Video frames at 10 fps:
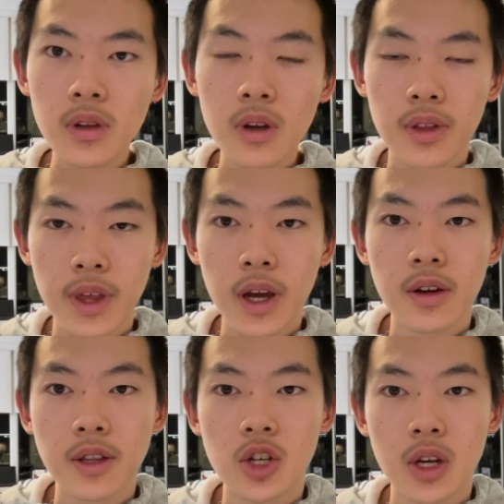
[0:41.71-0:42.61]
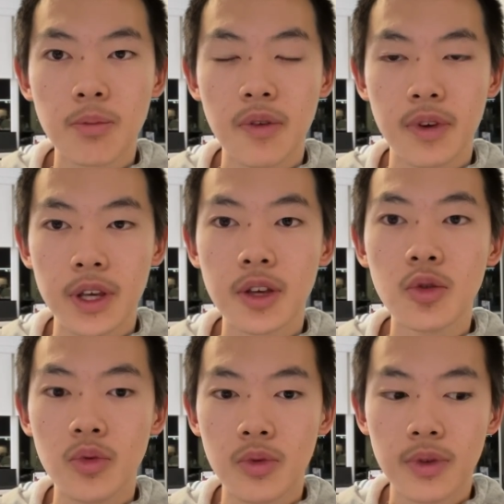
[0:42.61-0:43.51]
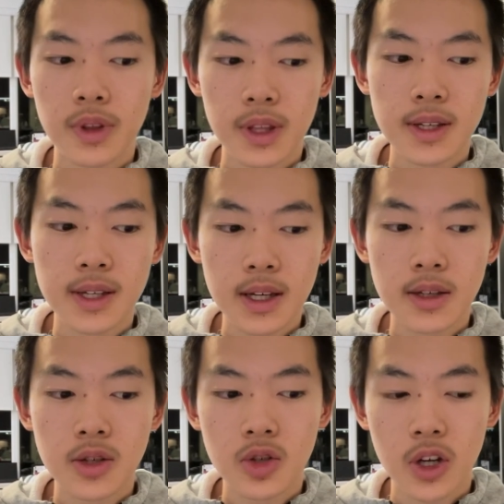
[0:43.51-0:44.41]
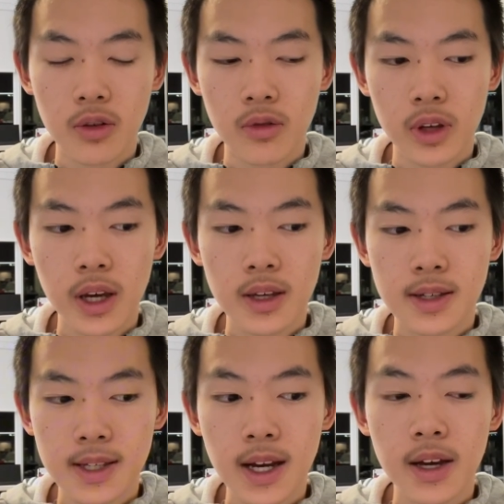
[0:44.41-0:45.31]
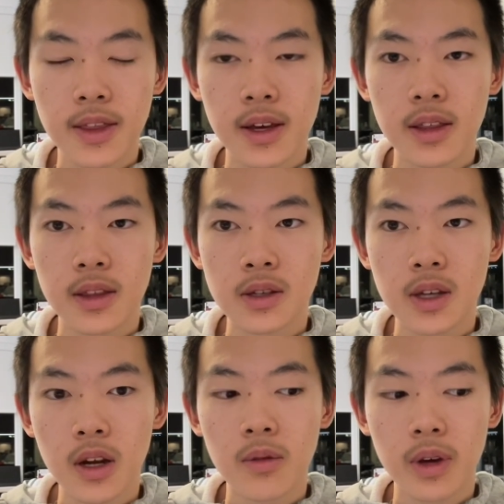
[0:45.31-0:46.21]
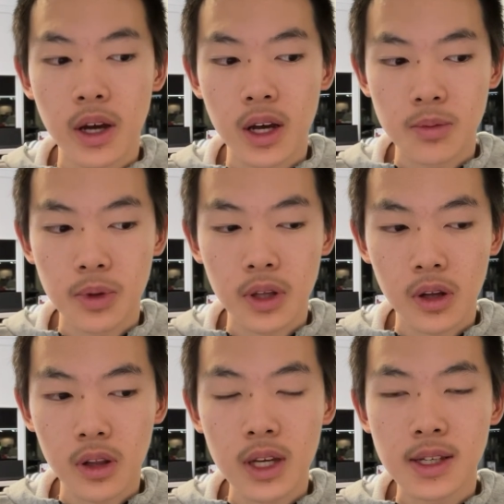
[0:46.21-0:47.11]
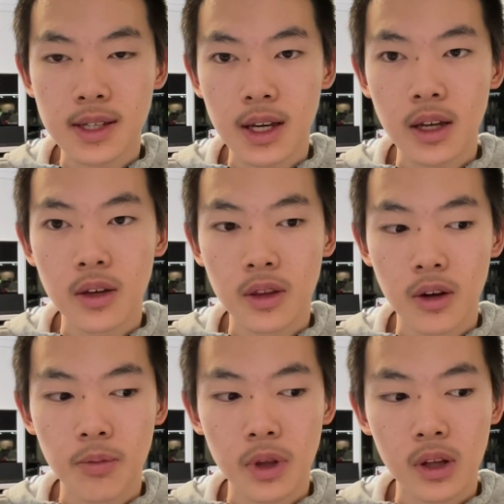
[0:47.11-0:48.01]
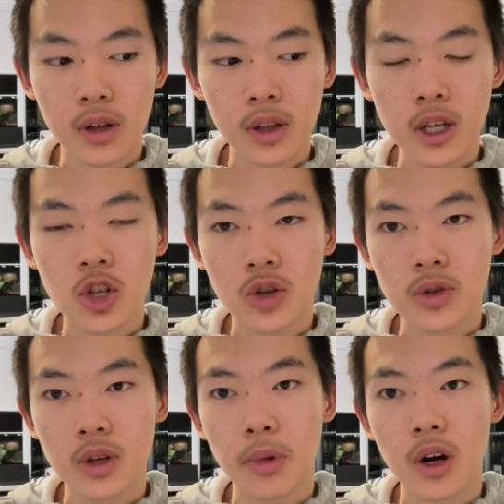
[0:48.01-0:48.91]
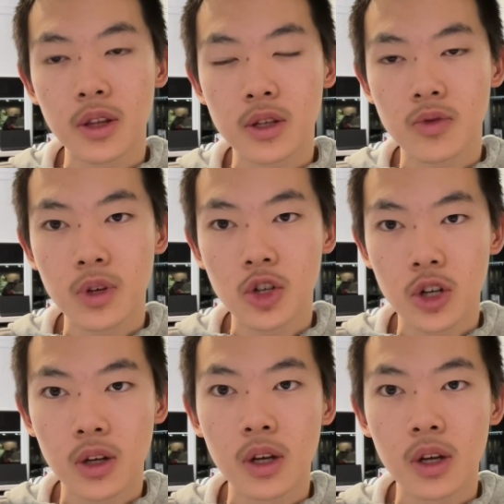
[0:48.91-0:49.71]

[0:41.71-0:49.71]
They are in the shape of a U. This is generally a sign that this area has been glaciated. There have been glaciers upon this region.